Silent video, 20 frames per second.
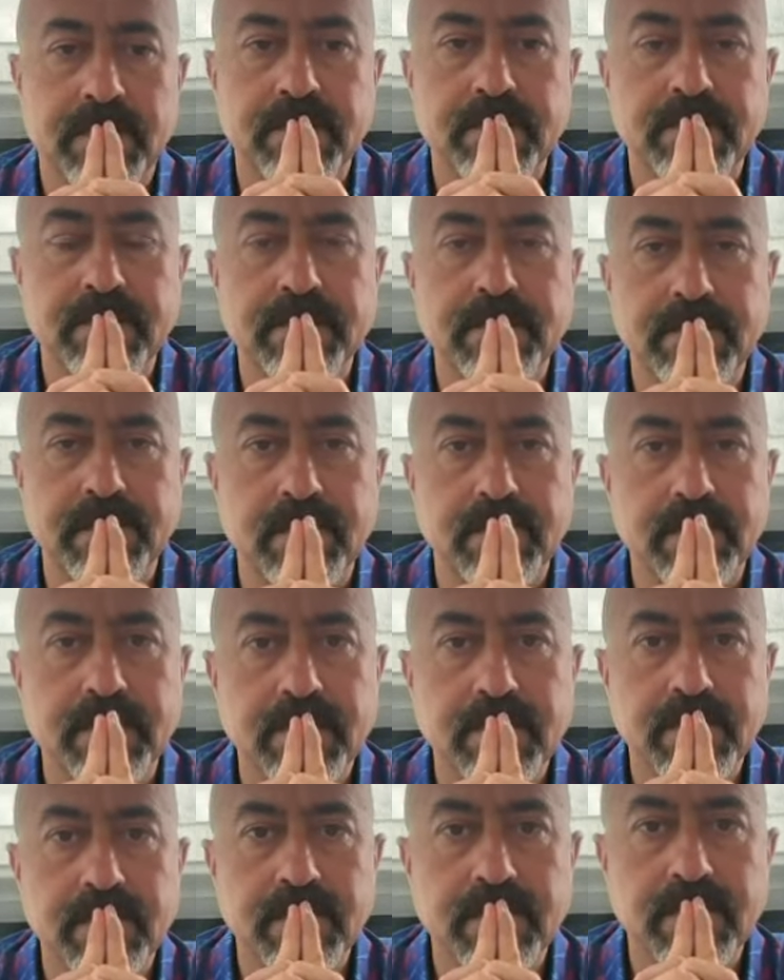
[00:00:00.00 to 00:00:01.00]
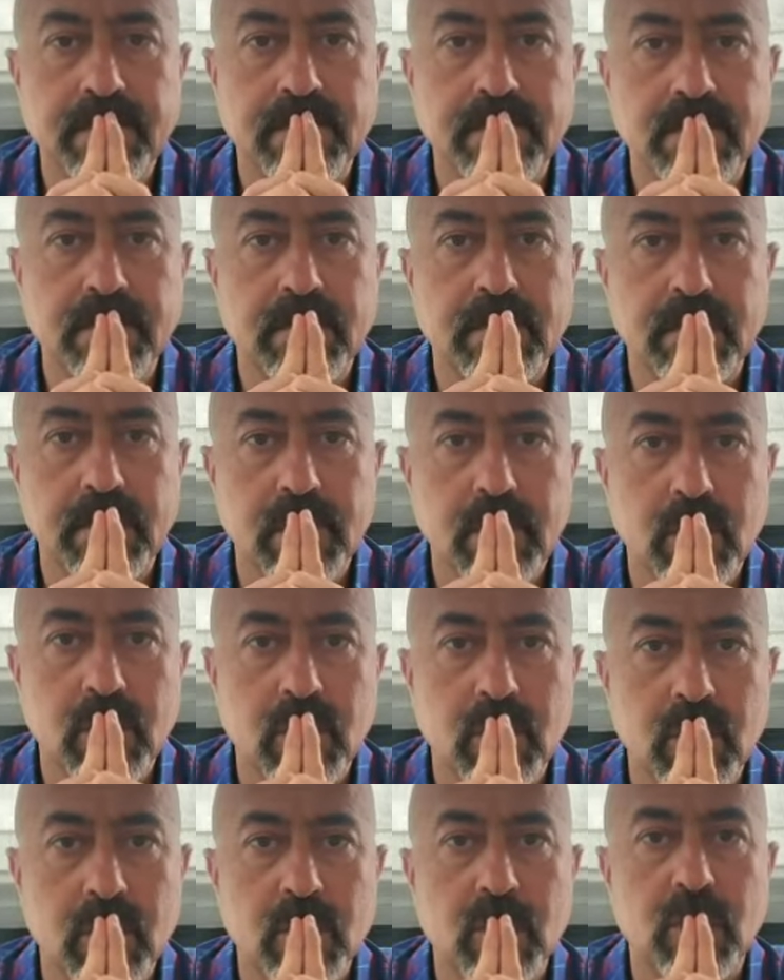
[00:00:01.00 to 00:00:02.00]

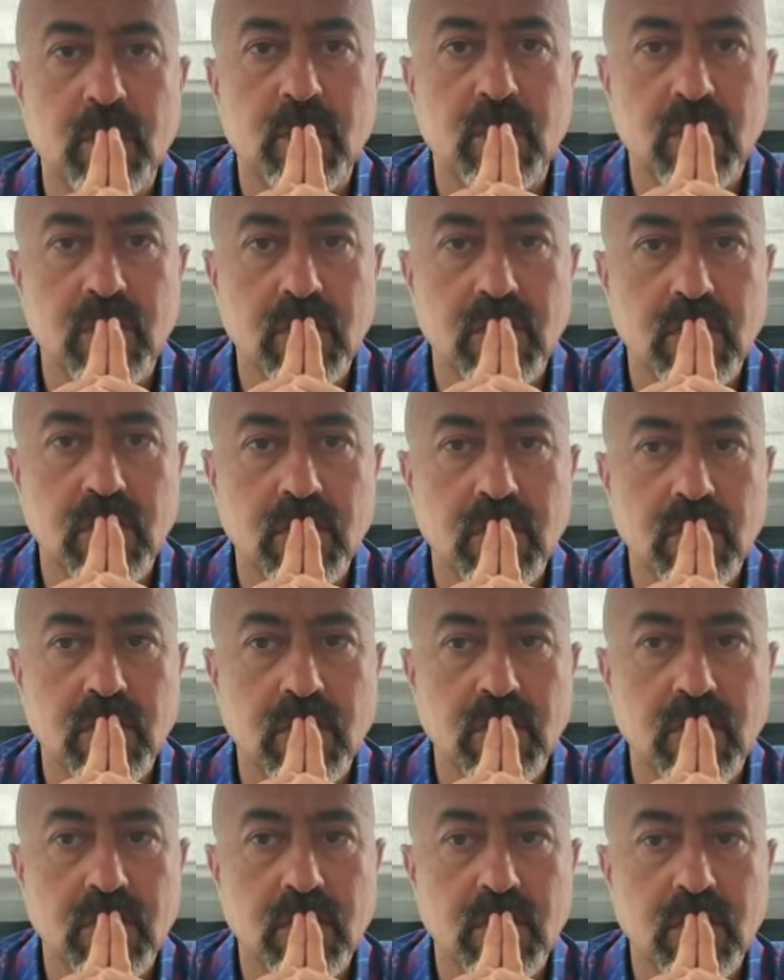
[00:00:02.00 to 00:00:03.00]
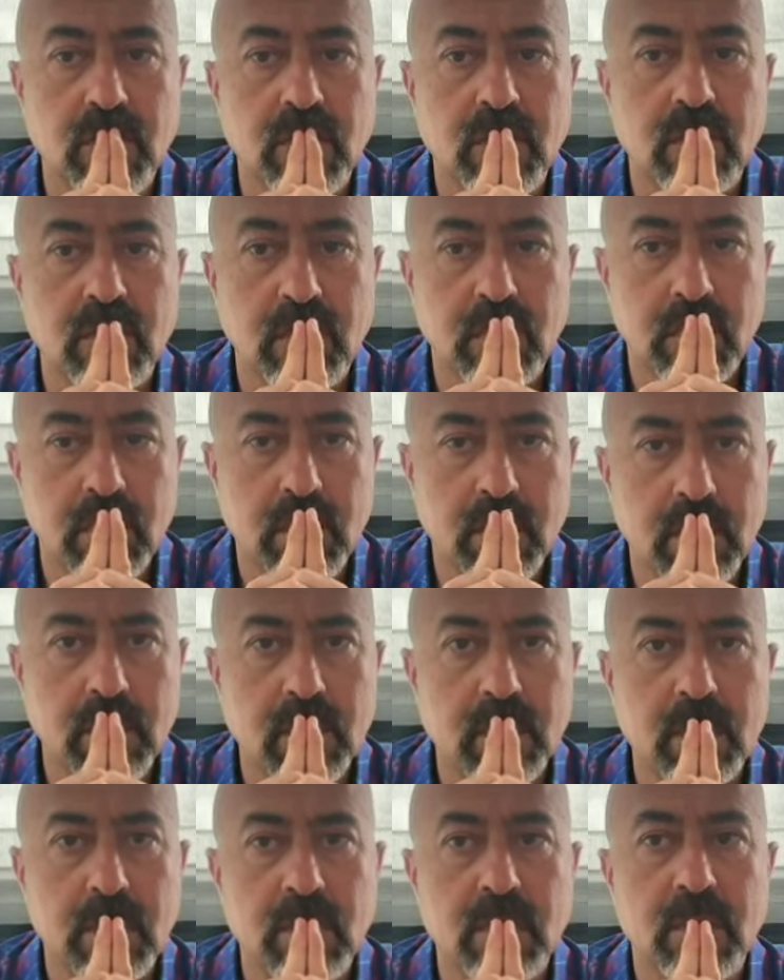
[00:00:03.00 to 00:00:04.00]

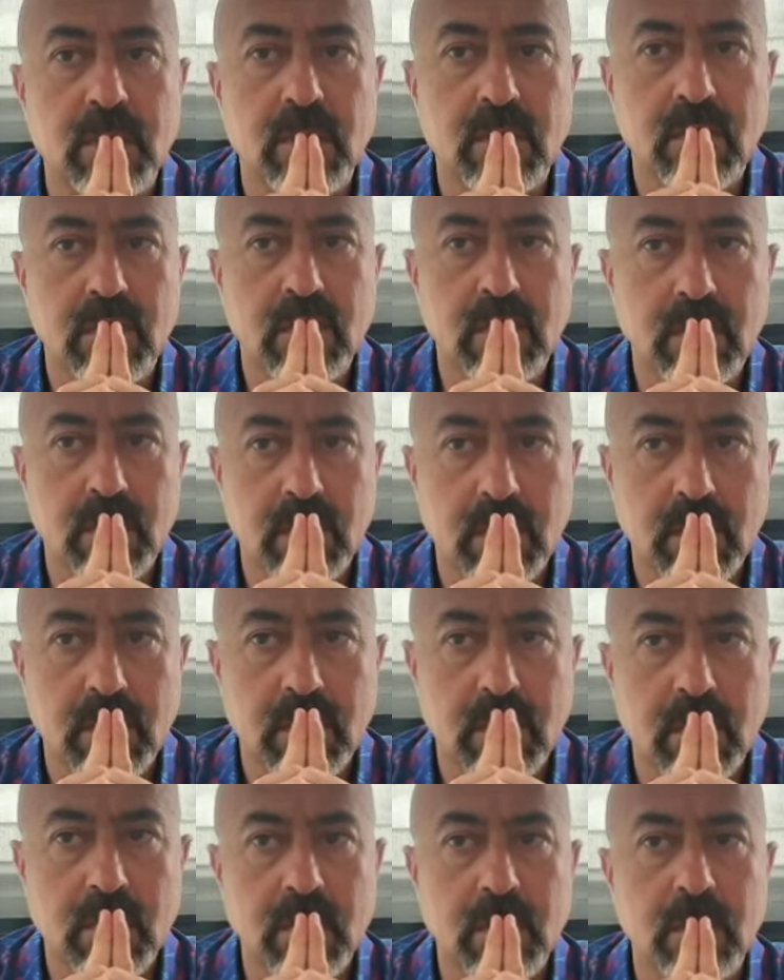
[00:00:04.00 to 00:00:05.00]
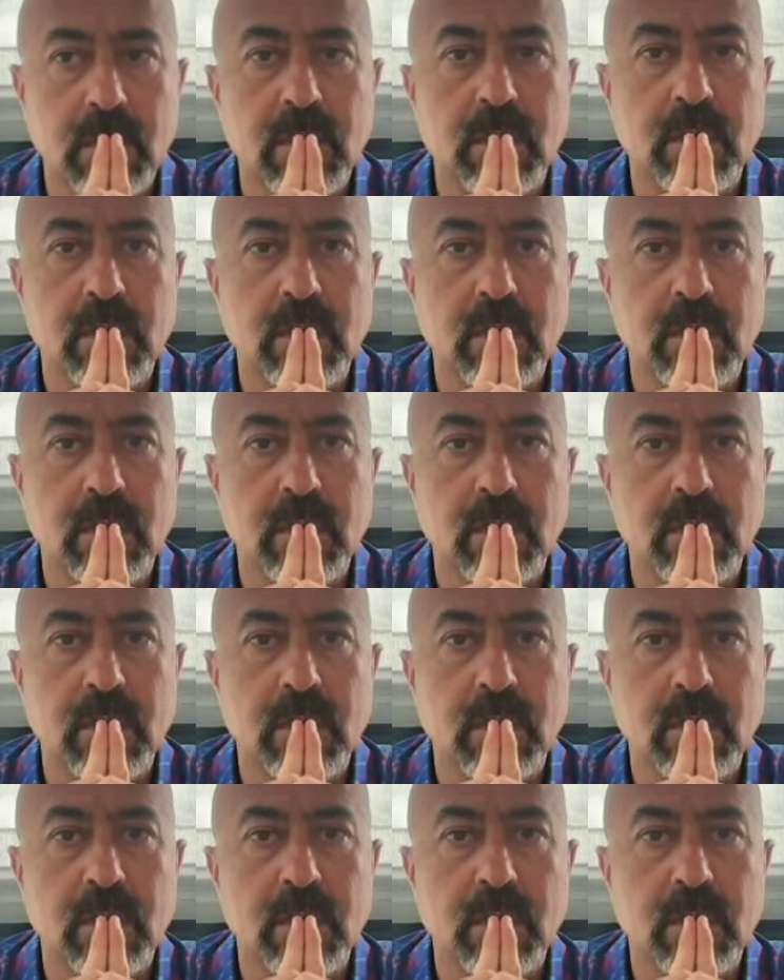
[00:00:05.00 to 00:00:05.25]
No words are spoken by the person on screen.